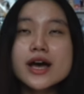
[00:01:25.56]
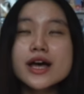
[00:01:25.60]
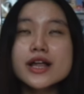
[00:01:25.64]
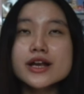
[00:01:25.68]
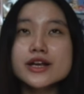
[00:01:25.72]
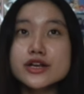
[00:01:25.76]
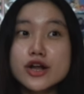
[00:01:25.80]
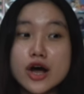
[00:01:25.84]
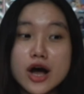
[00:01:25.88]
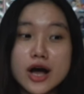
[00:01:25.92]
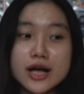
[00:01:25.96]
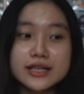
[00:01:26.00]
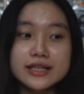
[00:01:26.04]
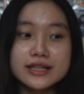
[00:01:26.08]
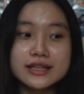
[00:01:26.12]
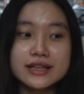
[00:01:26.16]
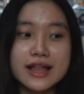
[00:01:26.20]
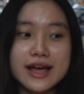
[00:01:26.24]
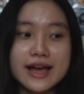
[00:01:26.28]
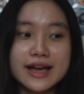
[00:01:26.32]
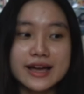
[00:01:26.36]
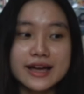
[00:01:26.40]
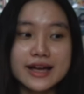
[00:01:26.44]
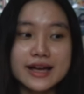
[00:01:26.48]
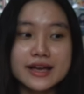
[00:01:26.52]
not
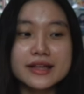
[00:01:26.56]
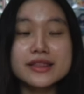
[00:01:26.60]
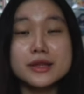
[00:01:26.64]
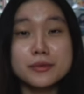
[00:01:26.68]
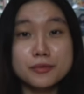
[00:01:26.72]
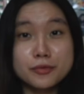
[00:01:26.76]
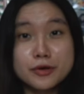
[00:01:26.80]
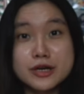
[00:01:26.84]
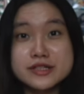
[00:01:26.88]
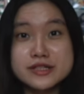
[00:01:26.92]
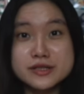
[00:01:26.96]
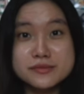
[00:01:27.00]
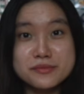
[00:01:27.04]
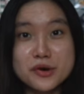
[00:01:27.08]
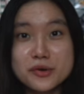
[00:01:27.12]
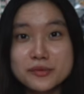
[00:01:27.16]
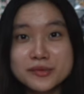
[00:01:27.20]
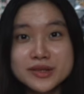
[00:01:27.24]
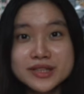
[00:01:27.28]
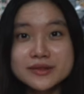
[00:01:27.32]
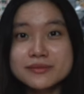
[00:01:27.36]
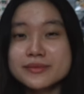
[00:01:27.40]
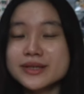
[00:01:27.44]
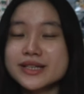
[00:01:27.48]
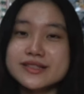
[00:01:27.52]
like in the present
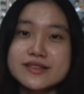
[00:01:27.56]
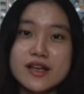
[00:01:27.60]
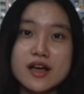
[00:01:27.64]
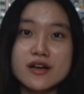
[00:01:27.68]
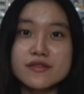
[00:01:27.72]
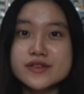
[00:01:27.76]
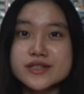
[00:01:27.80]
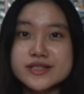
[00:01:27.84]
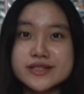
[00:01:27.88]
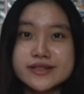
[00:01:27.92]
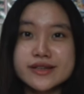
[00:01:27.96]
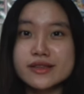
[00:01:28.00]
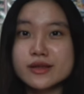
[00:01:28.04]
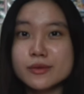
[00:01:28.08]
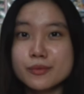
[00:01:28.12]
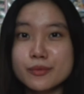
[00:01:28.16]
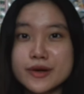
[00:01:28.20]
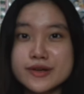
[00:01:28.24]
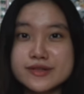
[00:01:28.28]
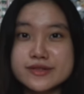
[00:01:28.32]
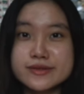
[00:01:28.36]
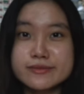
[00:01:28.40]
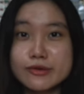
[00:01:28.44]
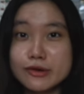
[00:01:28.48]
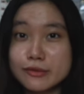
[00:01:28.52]
moment, because obviously in the
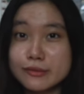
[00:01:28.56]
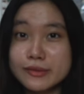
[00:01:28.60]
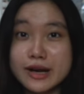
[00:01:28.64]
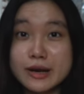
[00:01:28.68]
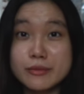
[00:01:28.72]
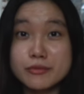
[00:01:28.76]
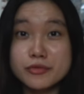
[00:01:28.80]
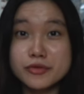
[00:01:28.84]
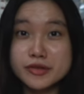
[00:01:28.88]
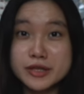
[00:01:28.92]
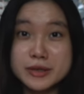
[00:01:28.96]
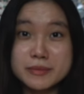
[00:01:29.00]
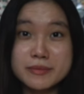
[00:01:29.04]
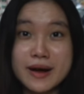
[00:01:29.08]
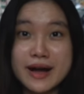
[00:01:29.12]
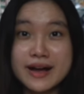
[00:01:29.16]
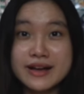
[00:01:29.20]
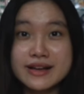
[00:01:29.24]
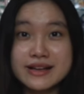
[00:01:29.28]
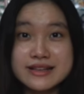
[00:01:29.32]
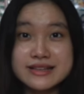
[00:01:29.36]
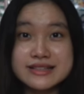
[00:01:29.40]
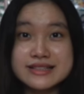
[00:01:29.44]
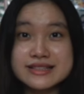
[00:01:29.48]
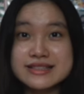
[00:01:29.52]
present moment I'm really
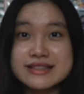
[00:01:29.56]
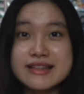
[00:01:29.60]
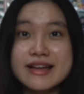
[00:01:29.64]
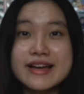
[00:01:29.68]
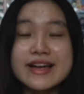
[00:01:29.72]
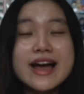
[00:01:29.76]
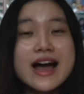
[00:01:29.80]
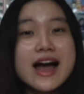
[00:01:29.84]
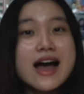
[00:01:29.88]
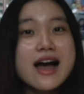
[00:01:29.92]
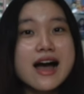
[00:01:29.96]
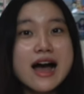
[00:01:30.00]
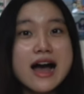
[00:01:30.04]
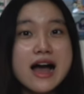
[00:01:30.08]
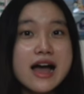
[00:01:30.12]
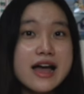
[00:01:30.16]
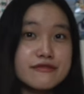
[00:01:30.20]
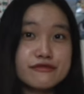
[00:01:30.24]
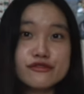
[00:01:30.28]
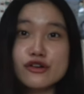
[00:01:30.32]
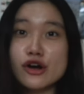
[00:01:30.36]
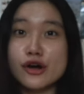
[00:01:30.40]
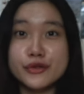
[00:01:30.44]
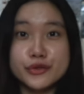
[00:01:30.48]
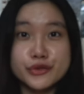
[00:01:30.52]
biased. Like,
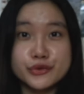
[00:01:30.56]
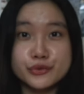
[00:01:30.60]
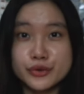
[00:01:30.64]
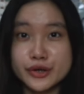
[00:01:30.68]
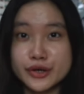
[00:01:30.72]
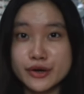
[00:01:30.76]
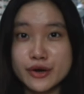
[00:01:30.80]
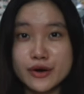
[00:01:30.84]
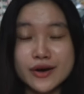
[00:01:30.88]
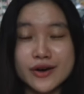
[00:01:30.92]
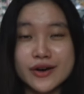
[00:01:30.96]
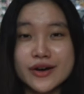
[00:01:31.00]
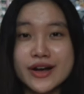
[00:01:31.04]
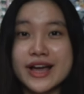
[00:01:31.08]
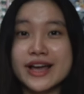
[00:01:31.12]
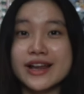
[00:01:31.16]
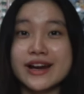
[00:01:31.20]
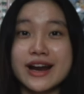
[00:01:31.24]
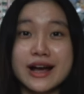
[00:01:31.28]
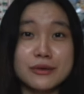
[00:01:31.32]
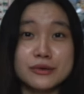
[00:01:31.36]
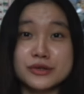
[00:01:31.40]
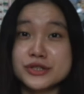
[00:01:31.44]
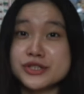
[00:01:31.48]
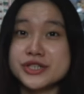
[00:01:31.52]
I've gone through it all and
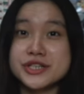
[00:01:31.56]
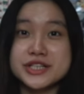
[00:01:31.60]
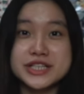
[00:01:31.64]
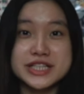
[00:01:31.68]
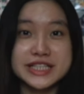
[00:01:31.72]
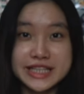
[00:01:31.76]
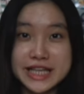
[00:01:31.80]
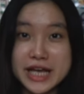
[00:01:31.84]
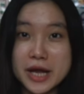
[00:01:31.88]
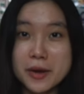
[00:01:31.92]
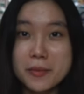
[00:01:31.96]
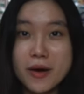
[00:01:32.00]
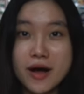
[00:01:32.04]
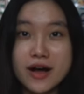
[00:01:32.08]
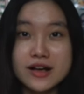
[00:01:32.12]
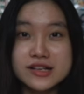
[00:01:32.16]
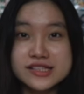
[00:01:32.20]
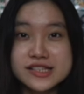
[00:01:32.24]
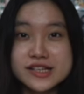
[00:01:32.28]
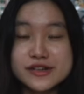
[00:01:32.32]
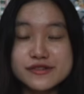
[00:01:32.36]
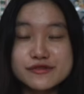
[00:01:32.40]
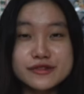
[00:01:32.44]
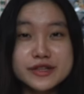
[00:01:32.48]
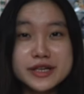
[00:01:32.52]
I would just think
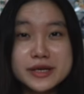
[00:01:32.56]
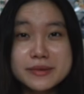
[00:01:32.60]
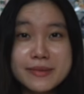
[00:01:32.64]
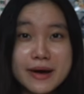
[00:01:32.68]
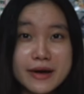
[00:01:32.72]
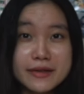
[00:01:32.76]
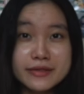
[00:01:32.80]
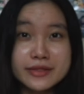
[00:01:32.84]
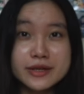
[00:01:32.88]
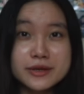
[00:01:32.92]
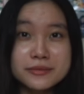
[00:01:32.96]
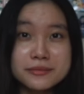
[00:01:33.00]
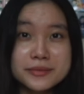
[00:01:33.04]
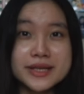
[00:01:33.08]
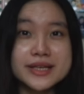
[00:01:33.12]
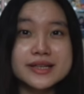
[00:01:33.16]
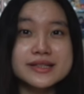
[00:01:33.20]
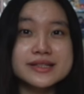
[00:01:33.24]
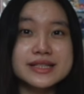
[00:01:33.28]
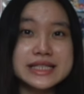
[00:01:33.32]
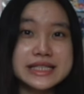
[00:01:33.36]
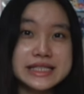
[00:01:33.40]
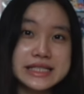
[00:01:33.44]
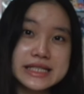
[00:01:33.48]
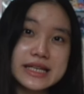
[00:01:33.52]
positively about them because
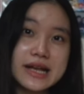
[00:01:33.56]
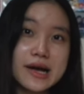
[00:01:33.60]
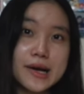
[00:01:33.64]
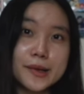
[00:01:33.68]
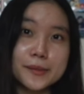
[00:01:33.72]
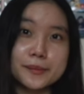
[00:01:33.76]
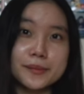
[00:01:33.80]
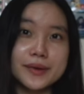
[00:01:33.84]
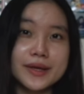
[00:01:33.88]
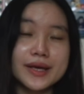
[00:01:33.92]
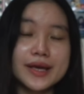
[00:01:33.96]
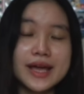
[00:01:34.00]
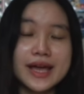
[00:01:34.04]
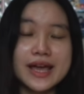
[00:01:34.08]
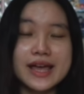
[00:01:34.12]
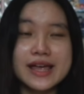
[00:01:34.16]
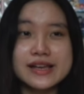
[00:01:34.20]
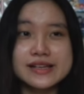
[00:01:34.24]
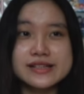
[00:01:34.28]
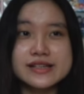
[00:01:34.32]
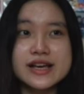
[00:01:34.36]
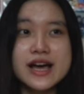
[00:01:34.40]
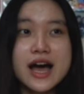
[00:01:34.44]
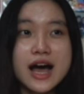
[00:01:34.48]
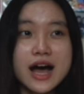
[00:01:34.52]
it did help me
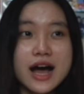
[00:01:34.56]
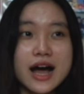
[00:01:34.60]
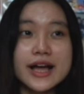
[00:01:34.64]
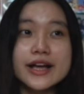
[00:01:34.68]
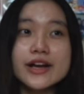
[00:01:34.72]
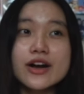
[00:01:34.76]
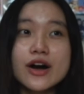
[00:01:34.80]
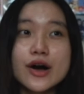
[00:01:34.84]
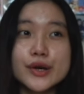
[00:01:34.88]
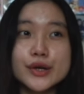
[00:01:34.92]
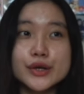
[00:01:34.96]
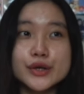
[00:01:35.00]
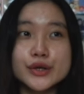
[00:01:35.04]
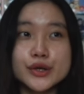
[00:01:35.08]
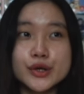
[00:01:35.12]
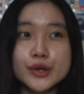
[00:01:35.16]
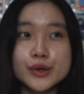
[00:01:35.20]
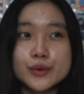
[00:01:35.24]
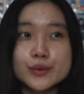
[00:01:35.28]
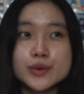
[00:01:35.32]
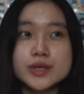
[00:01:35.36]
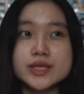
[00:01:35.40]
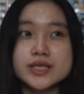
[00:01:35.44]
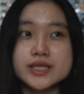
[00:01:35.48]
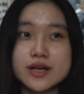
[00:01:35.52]
and I got a
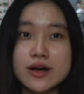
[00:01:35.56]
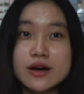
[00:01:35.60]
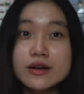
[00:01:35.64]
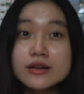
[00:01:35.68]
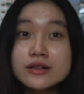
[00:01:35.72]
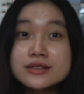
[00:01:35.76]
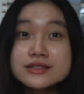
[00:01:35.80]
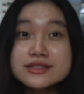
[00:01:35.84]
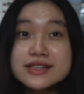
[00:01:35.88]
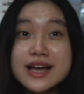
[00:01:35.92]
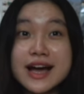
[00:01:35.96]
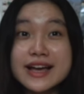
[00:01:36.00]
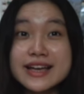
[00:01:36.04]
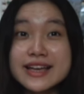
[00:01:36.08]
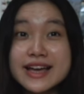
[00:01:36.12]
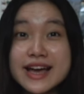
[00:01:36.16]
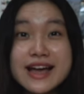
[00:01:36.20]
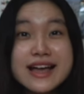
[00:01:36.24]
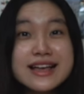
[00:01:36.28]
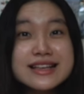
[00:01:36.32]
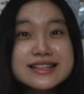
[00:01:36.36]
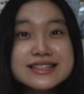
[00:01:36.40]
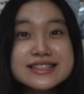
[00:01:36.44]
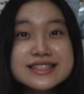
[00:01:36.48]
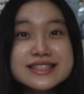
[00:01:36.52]
good result, I
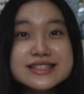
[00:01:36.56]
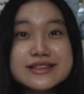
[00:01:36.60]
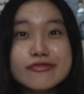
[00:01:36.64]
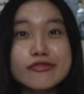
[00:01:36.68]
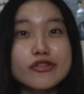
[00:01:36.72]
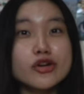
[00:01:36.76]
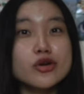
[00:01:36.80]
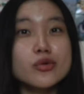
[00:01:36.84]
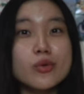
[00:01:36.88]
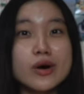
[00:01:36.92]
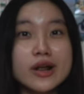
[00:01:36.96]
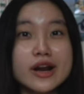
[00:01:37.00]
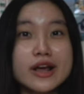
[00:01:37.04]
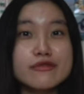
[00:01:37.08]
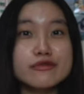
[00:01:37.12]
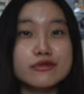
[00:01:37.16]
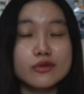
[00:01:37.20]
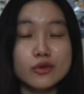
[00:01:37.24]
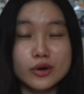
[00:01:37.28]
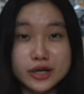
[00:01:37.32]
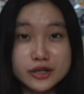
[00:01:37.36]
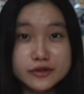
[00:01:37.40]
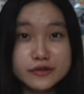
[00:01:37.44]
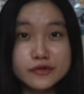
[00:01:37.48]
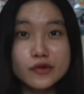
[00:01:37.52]
guess, for what I've
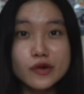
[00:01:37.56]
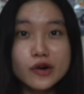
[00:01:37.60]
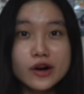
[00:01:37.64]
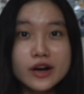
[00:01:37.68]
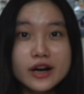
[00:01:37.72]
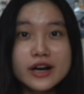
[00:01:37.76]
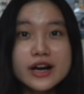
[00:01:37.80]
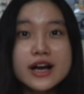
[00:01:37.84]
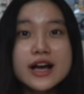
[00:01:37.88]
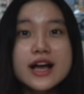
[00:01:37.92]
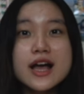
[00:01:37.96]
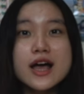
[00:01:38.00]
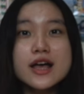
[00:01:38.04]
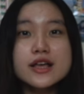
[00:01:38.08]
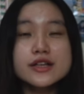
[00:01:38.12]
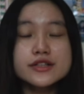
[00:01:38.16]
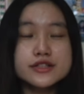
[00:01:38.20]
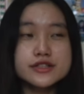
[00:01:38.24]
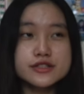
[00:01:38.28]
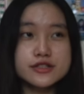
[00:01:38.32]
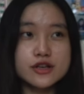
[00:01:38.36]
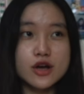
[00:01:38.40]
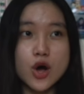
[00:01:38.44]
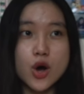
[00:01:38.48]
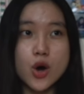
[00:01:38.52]
worked for.
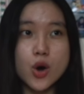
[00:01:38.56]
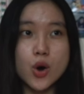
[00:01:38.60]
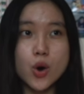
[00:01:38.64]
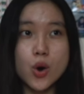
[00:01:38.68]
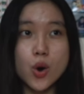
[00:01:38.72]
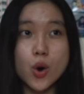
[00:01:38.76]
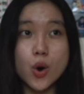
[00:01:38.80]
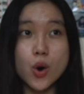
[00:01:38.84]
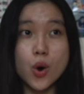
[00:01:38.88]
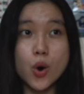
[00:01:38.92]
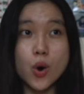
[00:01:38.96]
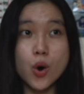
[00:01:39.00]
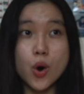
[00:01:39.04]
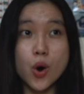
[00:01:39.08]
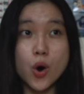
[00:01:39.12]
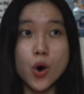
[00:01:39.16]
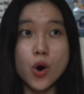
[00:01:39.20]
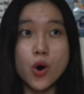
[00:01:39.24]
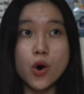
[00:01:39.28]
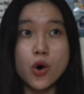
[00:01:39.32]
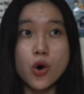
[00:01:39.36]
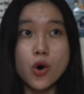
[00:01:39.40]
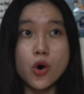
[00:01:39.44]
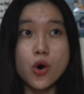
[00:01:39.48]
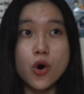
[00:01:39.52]

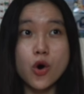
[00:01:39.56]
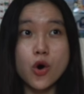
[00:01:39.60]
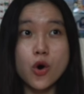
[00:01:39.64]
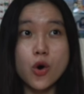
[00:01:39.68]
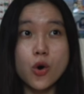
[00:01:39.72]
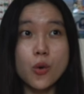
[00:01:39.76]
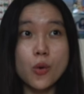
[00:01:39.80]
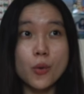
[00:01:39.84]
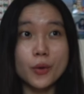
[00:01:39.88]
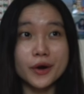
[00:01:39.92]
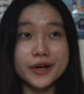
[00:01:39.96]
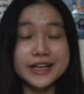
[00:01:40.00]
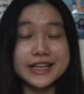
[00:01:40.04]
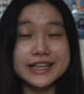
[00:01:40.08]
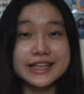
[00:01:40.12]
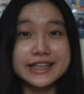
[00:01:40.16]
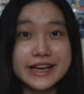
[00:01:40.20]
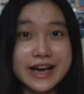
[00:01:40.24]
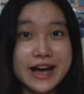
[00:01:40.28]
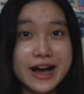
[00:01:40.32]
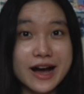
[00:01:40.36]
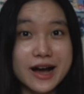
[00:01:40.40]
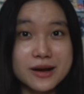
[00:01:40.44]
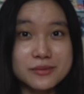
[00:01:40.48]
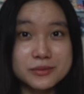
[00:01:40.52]
So
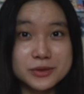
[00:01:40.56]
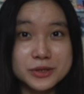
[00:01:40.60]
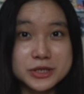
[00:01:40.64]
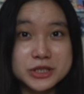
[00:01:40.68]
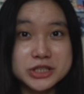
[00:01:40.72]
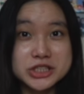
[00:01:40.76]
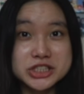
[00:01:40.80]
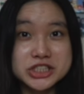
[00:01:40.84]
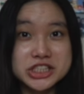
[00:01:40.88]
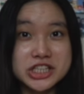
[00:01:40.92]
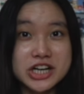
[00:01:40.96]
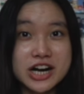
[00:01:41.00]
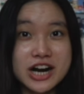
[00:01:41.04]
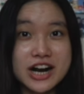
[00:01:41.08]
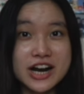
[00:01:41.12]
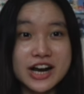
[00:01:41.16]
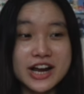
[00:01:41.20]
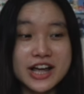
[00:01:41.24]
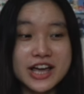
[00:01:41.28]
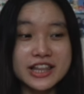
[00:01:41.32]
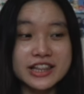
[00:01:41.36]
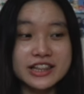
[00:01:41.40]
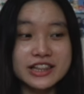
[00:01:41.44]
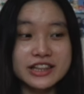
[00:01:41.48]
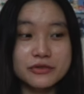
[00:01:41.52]
yeah, I'm gonna try
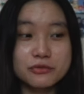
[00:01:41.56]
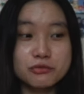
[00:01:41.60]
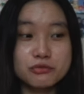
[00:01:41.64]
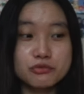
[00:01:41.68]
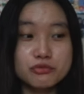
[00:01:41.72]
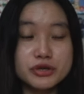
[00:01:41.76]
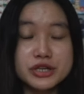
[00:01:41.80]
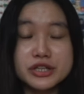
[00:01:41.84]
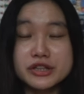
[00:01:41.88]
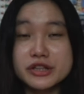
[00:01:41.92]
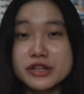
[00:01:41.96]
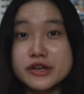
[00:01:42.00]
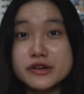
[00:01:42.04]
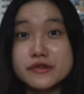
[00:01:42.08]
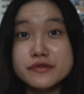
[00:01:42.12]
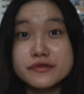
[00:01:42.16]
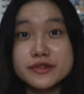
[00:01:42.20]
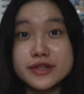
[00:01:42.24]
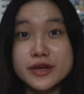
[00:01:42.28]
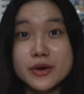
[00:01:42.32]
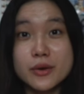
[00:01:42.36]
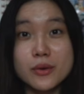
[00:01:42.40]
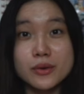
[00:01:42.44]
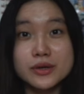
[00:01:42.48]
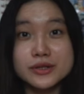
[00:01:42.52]
and relive
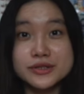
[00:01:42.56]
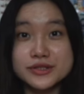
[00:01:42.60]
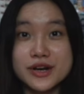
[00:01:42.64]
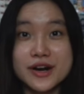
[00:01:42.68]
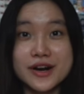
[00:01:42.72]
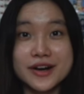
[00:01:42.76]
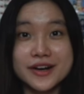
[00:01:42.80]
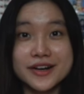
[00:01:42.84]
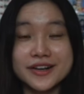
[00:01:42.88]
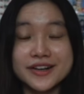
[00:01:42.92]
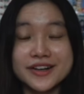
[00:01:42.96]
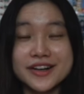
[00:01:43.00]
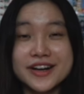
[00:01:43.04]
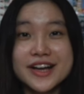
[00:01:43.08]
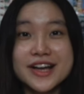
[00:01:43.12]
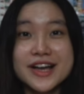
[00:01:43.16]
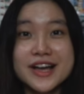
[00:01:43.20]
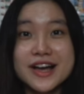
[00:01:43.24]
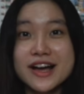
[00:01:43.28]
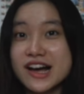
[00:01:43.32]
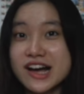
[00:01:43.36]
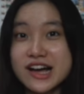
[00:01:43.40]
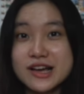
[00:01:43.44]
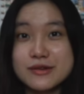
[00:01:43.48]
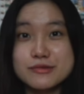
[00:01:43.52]
the whole entire
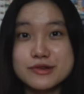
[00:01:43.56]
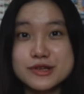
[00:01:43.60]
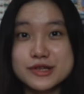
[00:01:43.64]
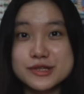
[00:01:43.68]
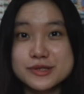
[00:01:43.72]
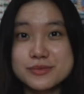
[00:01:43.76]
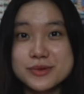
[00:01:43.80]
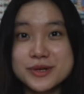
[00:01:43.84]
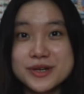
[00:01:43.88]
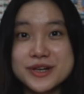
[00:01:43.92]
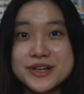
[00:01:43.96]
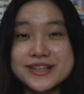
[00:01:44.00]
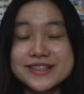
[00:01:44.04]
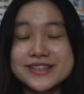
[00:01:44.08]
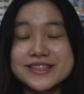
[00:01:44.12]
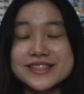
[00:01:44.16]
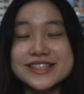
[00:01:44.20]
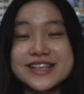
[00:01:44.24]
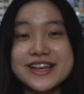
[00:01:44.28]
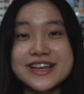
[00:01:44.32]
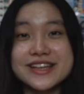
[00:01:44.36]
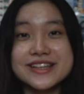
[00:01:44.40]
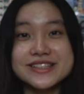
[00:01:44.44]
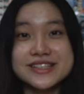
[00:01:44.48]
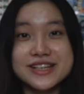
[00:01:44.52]
IB experience
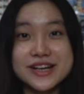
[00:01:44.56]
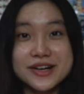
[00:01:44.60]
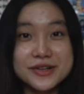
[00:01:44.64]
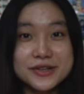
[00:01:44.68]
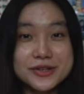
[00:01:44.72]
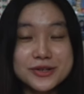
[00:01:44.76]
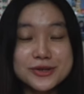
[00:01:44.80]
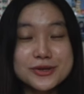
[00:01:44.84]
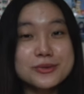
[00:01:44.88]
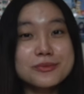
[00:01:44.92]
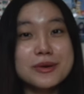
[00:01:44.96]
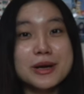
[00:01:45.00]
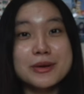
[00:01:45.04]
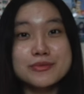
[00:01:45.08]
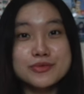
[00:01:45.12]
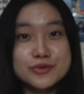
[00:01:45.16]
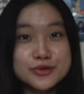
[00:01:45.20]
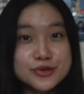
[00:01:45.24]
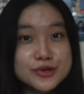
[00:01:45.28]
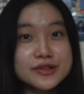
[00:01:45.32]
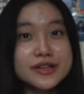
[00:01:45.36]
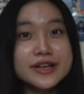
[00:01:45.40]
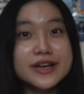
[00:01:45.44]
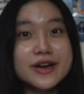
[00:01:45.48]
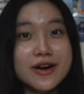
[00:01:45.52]
and tell you my
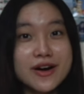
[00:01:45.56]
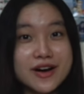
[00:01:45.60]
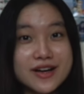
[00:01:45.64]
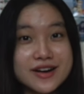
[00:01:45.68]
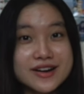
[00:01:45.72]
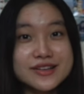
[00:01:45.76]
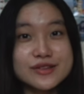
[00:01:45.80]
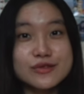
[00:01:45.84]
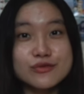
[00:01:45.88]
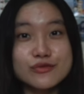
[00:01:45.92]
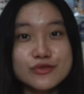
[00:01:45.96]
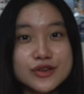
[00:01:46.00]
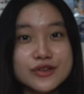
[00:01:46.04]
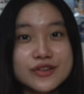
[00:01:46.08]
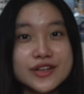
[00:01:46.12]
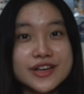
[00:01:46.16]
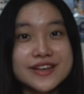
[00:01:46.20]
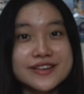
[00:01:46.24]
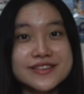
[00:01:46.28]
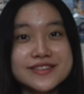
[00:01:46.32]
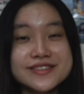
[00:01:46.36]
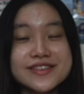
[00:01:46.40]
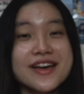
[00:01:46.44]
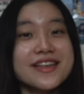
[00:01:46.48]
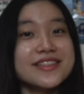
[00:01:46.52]
brutally honest
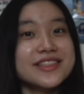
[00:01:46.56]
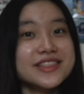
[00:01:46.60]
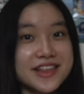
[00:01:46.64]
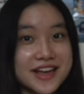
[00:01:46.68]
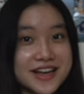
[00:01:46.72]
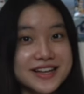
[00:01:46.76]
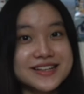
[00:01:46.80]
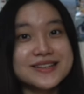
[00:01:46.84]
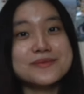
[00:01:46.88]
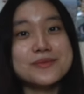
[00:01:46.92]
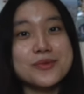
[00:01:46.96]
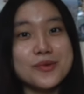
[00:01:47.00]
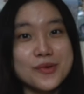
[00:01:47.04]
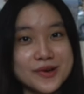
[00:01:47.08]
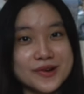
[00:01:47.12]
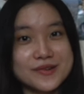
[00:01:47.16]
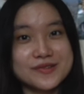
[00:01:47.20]
feelings at that point of